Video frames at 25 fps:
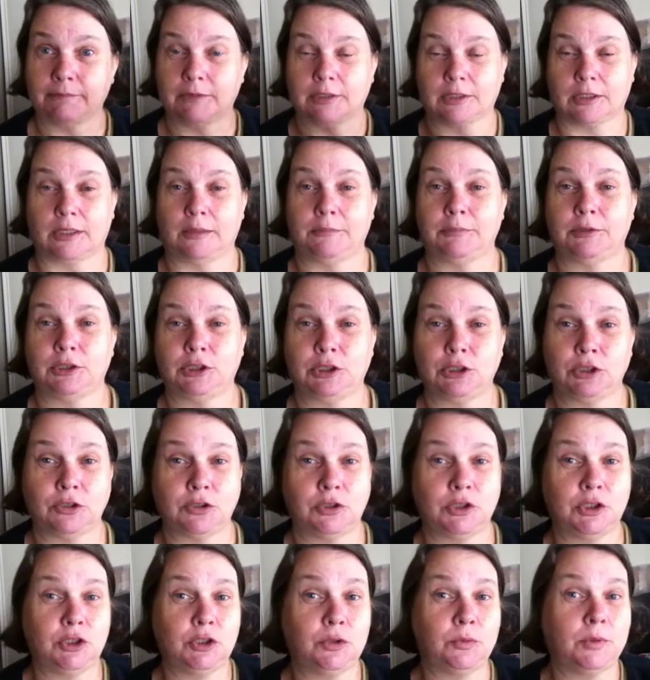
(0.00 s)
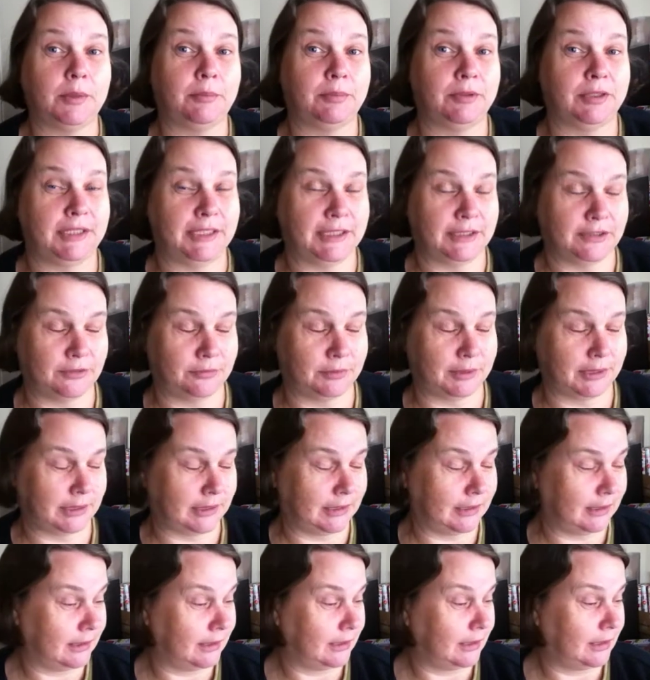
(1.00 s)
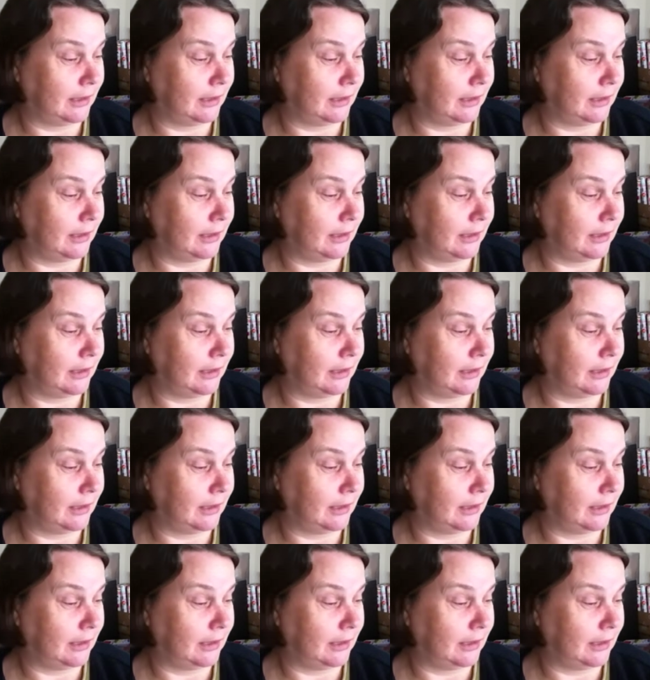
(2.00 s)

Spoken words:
Time to choose new whips next week.